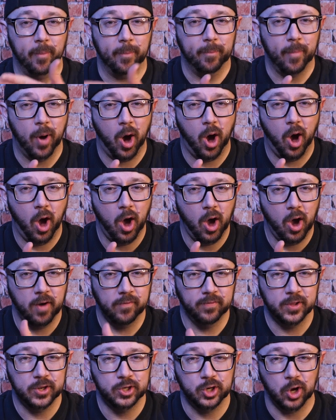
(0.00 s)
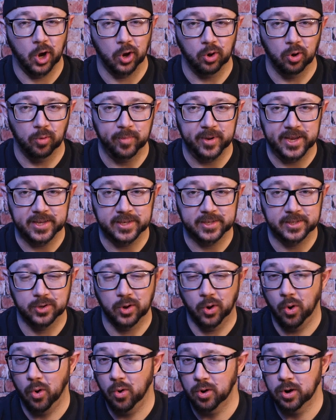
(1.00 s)
Maw of the Jungle Beast,
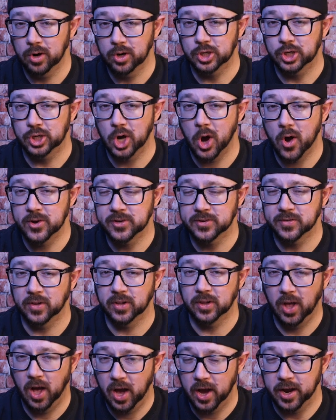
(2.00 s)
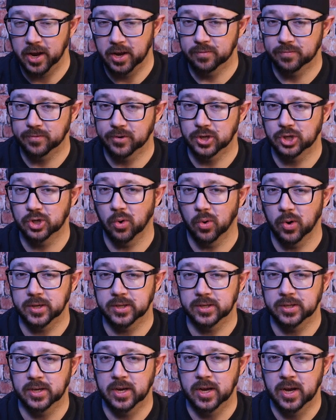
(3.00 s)
or Jaws of the Lion for
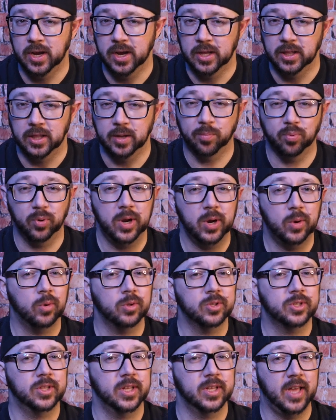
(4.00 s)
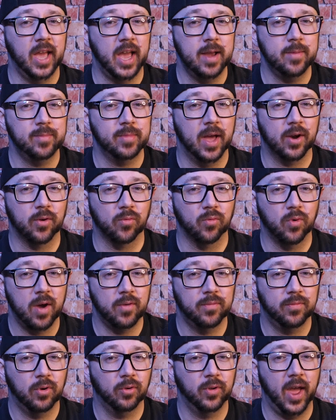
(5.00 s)
short. The prequel to the game that
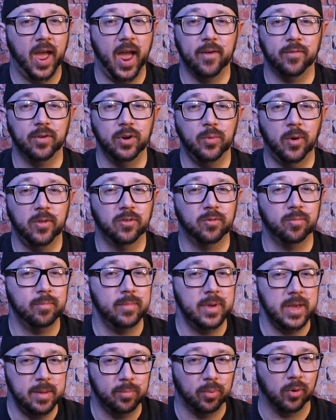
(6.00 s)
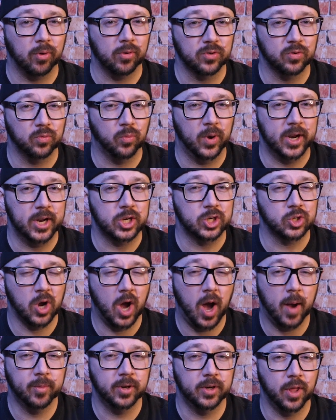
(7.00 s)
ruffled everyone's meeples when it
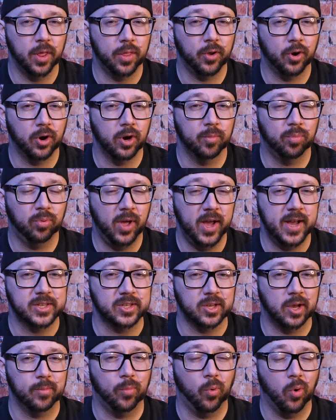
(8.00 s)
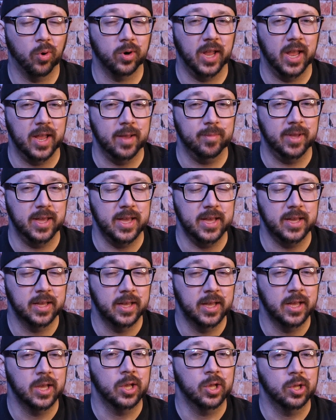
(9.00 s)
dropped into third place on Board Game Geek,
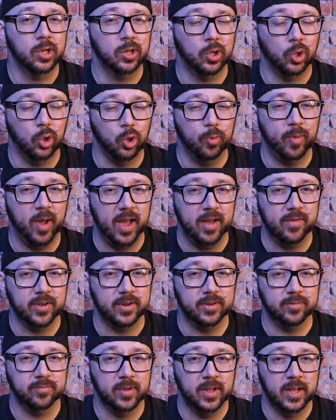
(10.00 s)
Gloomhaven.